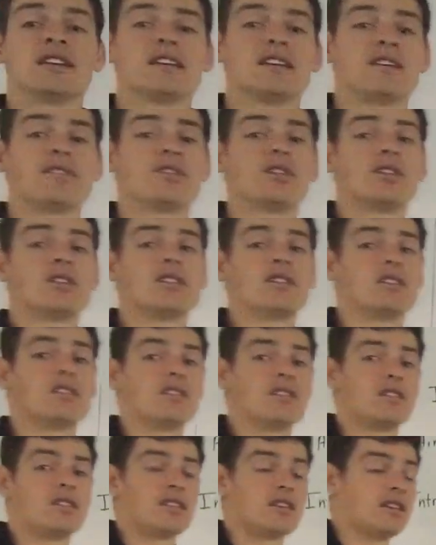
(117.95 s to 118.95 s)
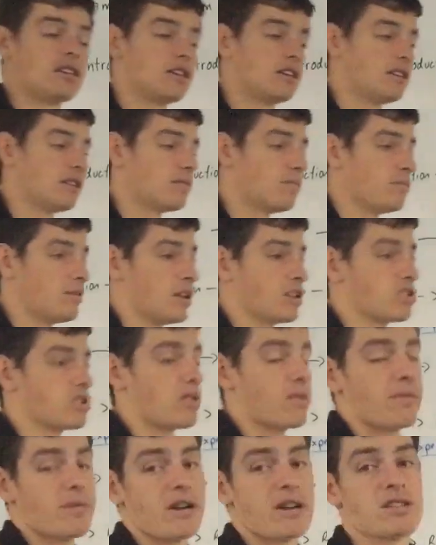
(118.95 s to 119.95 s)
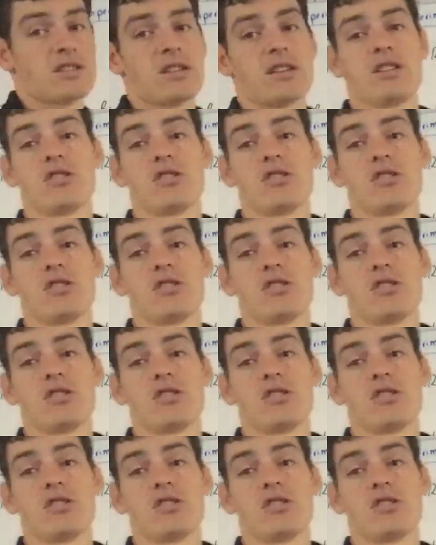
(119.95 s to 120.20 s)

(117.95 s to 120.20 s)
given the mousetrap racer